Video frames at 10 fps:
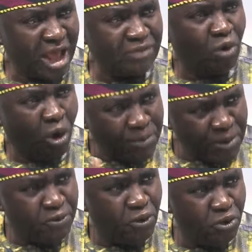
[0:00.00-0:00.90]
so that more
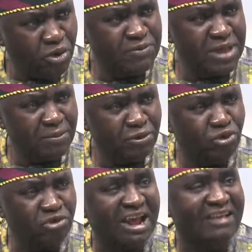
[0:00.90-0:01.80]
people will be
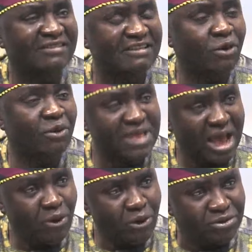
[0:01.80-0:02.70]
able to transit on
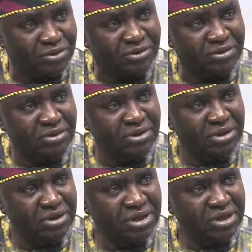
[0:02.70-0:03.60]
their own. Mm.
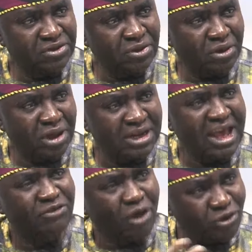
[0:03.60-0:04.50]
Well, you know, well,
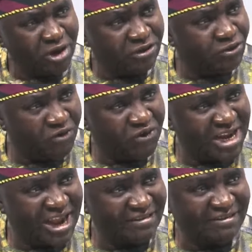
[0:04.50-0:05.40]
there's also the issue
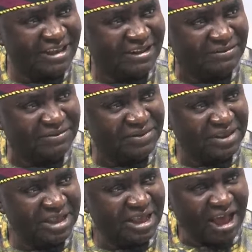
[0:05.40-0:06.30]
of financing.
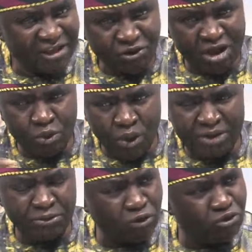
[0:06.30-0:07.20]
Well, I saw
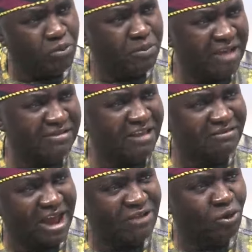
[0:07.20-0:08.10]
one or two banks
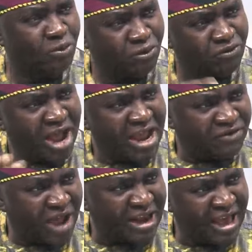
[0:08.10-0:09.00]
are trying to
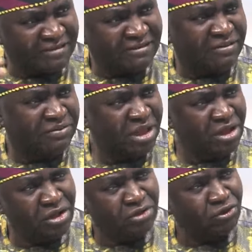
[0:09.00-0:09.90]
provide financing
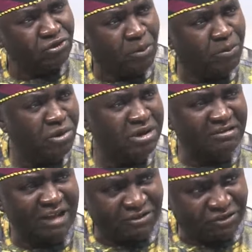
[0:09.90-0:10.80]
to
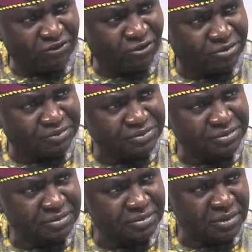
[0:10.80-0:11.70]
support the transition,
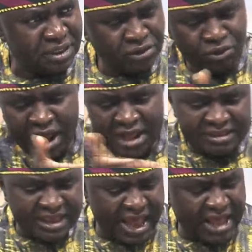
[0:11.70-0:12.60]
you know,
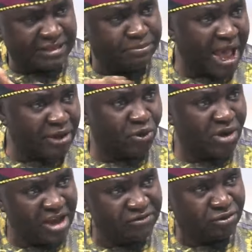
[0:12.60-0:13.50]
at, uh, at micro